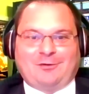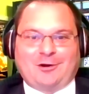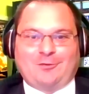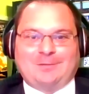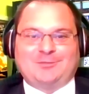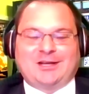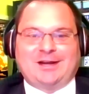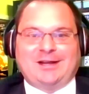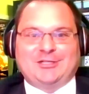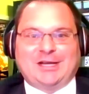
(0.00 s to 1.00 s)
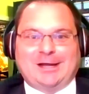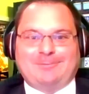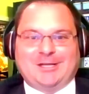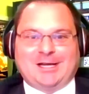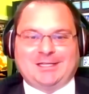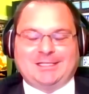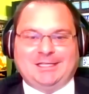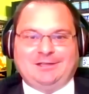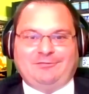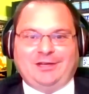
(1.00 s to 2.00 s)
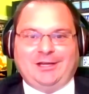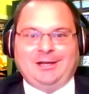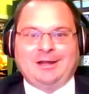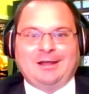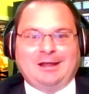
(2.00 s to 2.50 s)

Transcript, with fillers: our website, hcam.tv.